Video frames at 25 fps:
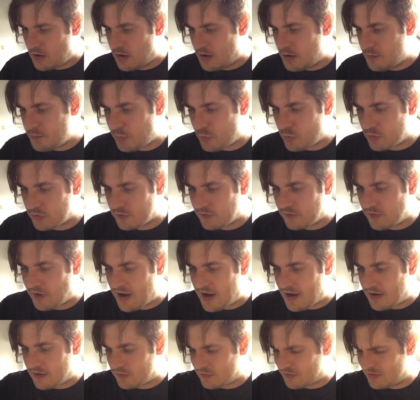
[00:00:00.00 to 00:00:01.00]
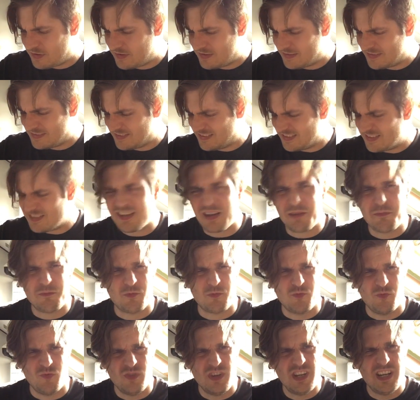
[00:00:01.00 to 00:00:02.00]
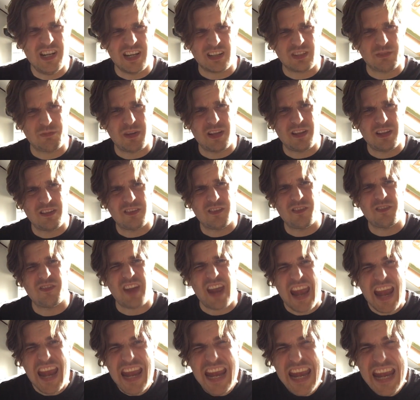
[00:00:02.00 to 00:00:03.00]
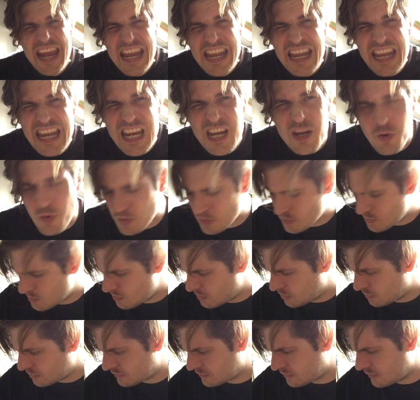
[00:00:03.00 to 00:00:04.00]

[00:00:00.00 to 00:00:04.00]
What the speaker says: import tax, this time really expensive, 80 euros.